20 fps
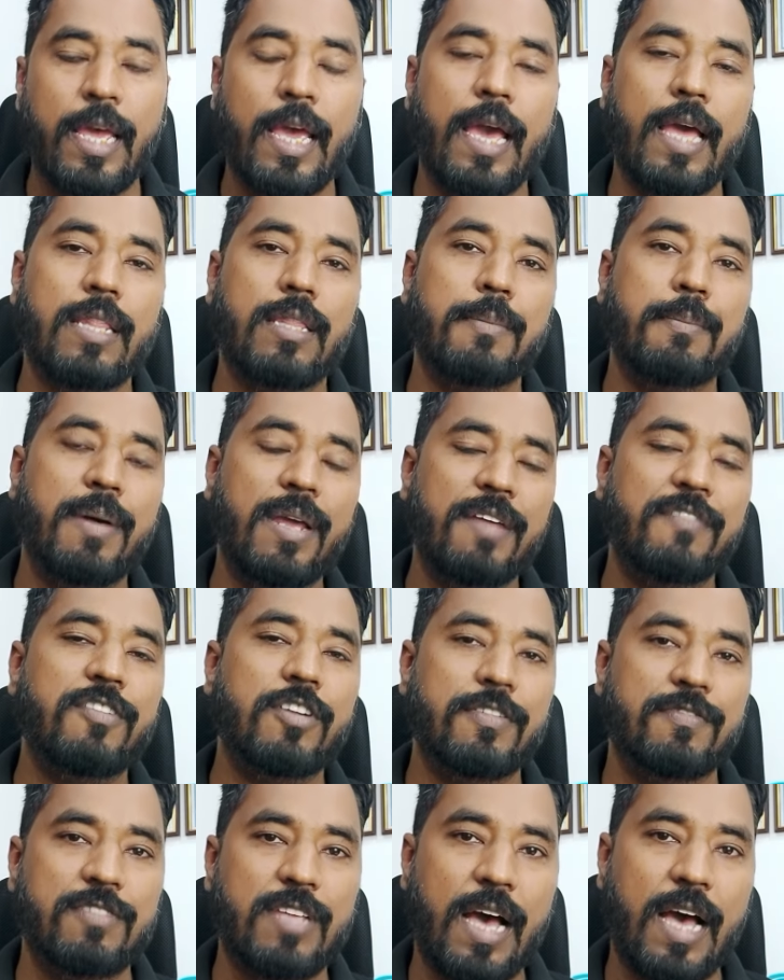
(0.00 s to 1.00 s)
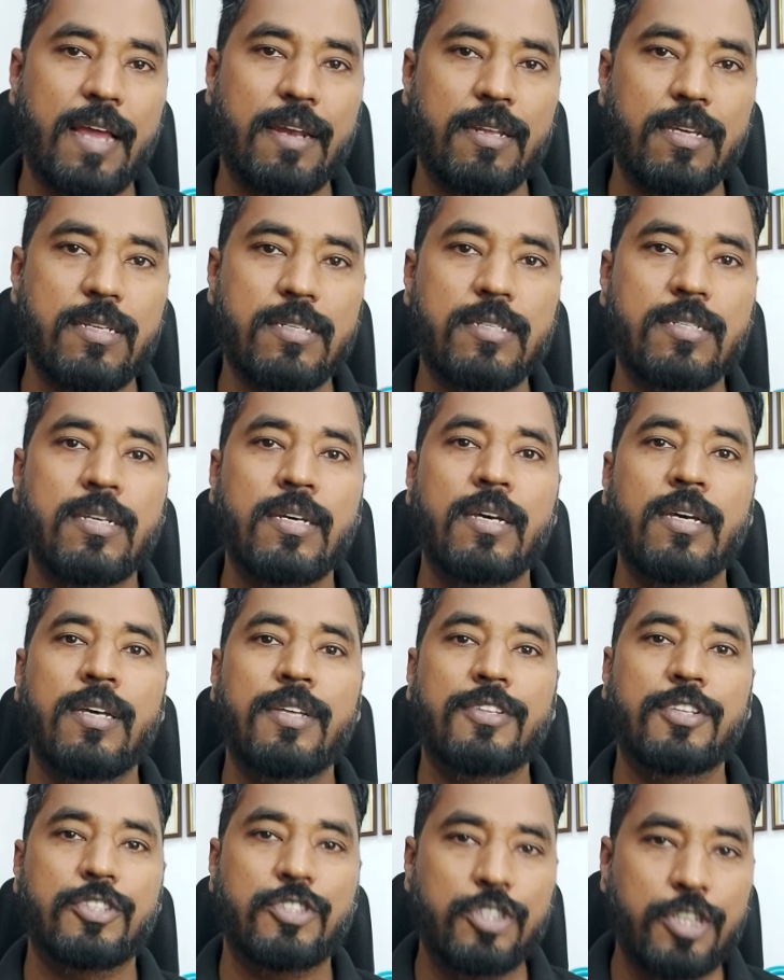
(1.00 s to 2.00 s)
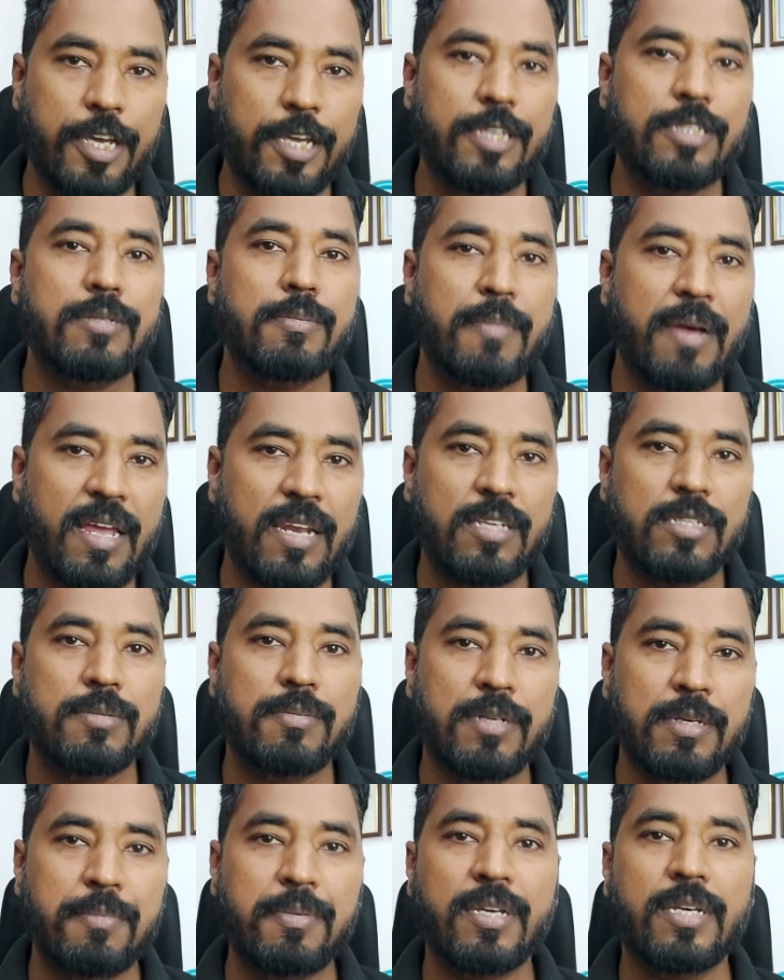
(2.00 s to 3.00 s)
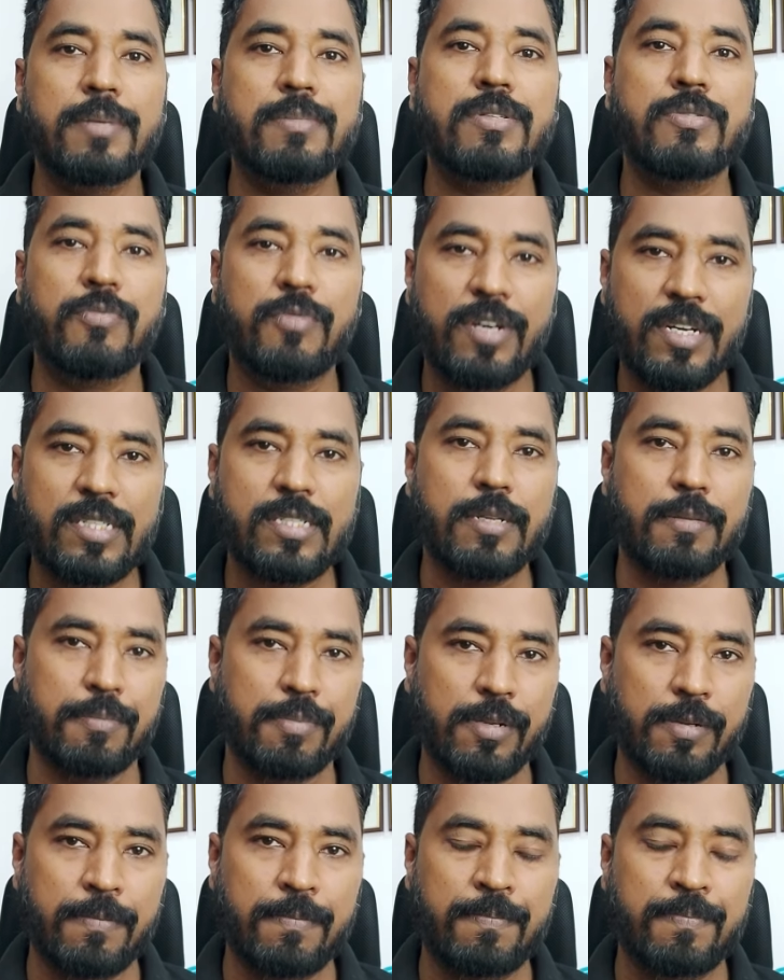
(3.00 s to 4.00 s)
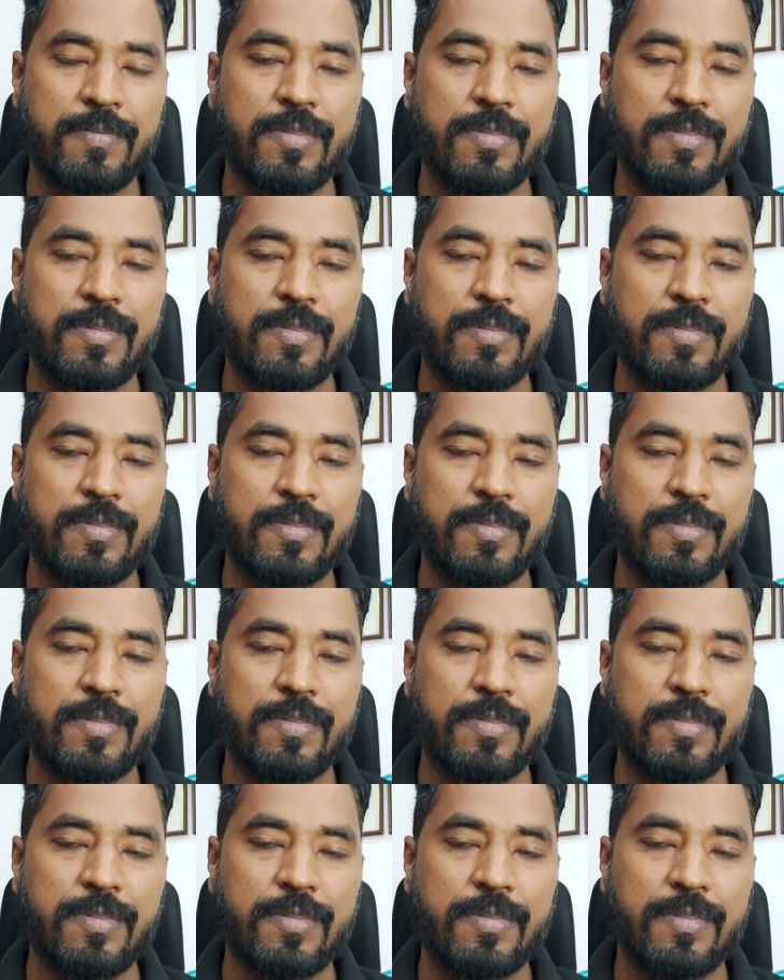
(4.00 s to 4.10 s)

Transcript: And the benefit of that is the change management becomes very simple.